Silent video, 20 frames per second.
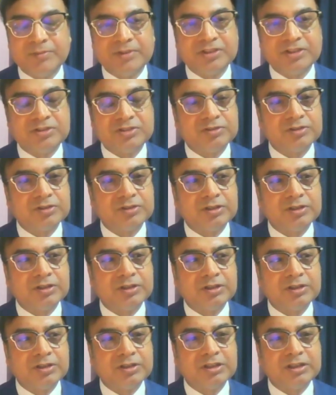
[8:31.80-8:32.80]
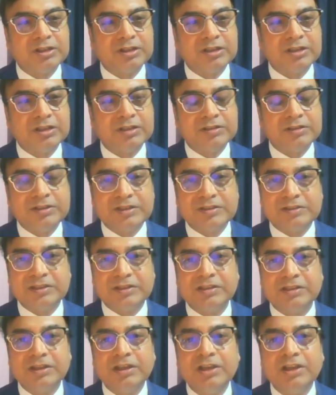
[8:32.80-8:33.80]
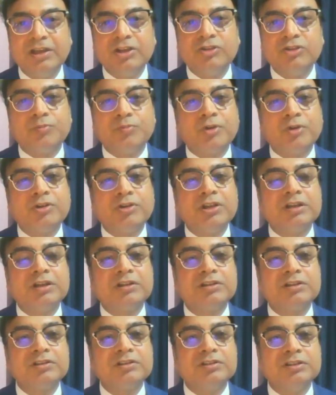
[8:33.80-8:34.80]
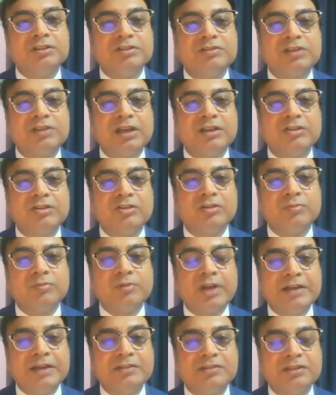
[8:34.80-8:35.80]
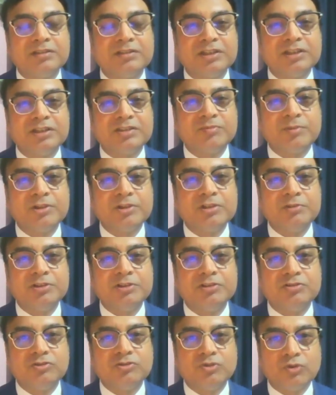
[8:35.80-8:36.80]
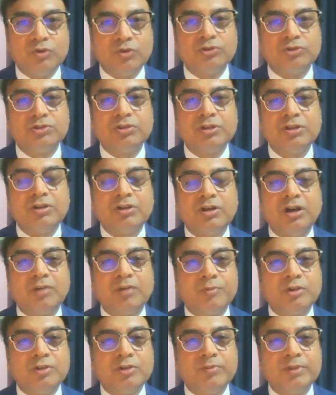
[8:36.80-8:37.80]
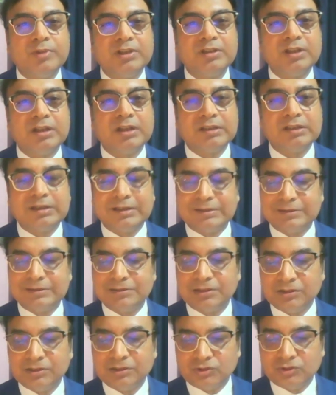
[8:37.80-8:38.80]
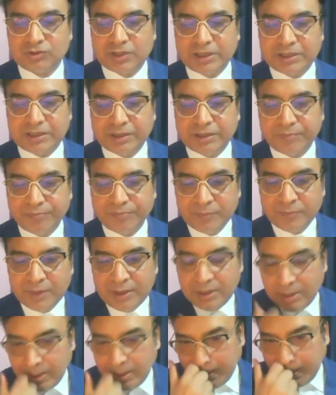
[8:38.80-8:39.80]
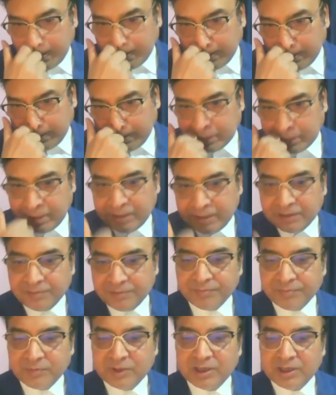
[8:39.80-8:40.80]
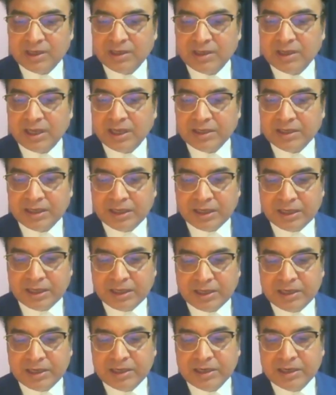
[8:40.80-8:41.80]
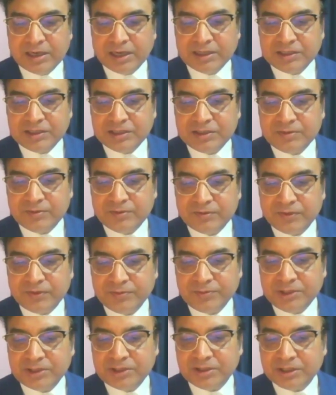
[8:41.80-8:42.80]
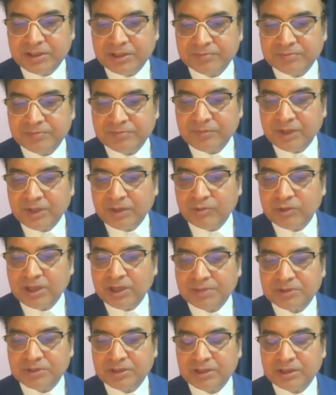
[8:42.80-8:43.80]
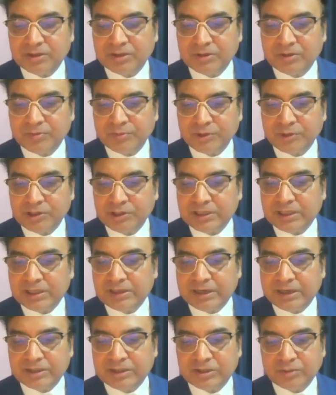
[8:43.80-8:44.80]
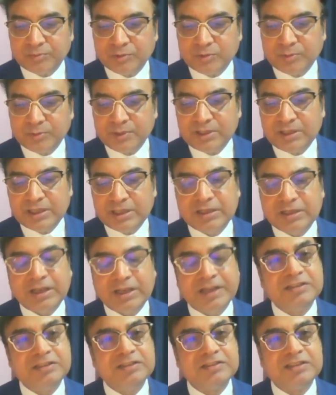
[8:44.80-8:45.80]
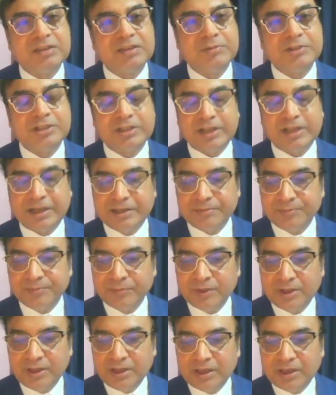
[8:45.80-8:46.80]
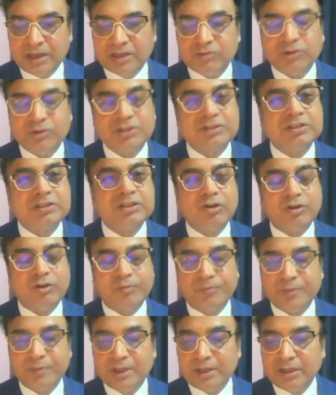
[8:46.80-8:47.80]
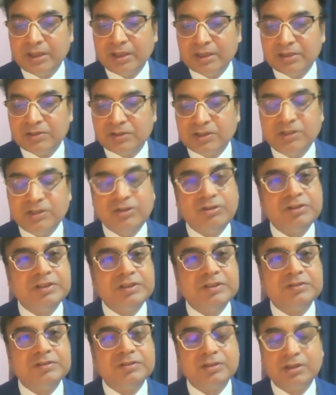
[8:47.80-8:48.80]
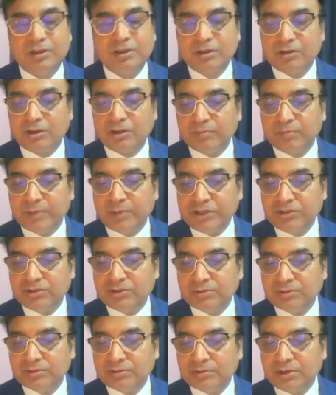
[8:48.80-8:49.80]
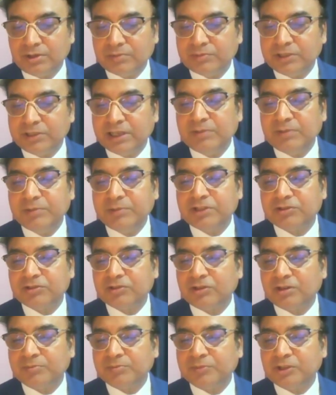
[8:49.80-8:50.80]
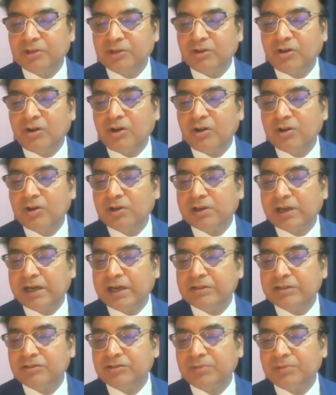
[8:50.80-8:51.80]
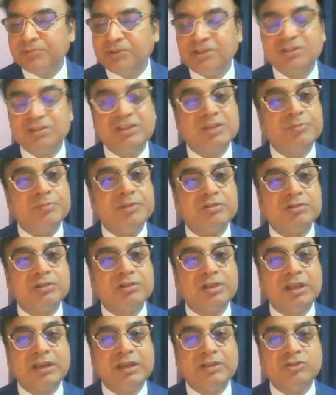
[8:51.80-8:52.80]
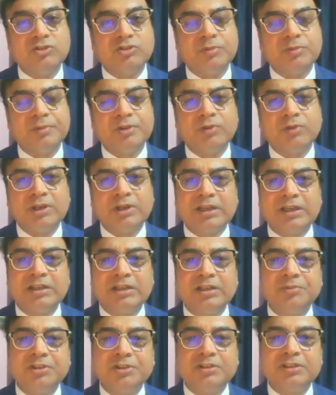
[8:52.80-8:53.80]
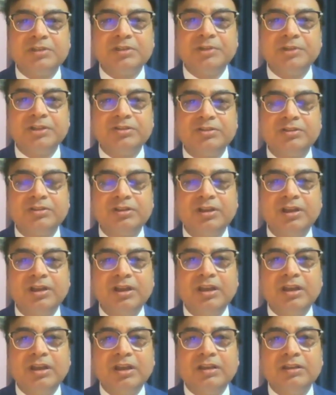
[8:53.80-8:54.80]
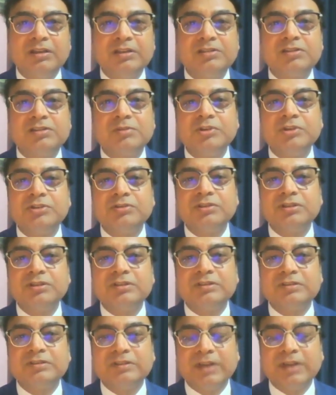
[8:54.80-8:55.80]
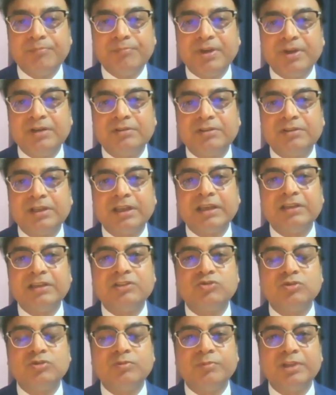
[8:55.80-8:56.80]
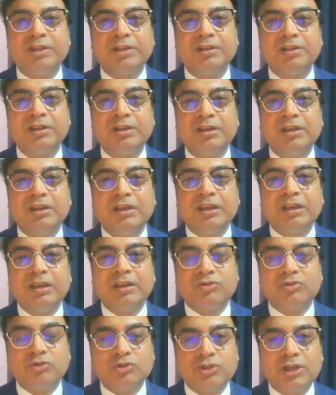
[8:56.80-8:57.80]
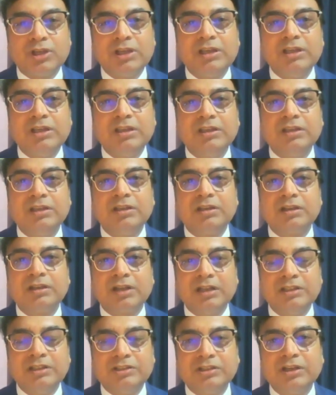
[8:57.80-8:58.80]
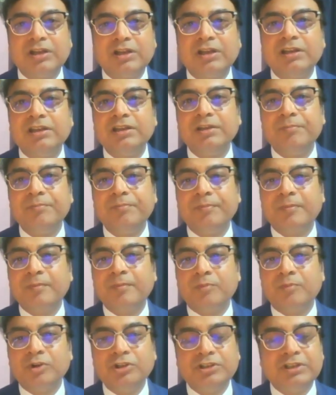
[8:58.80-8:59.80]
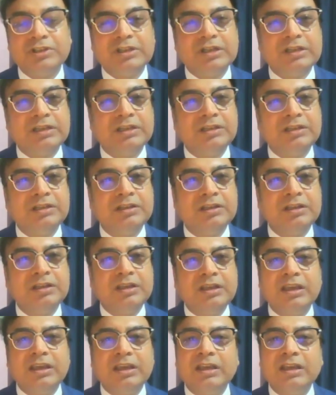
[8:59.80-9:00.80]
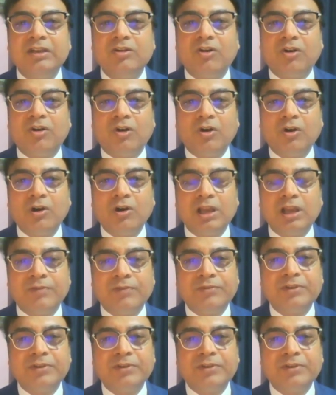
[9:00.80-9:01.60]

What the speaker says: much interested to protect this kind of rights and responsibilities, roles of women and girls in society. Then in 1953, we have seen the political rights of women. Then 1979, it was CEDAW. CEDAW is Convention of the Elimination of the all kinds of discrimination against women. What kind of discrimination? Discrimination is rampant against women, socially, culturally, politically, in all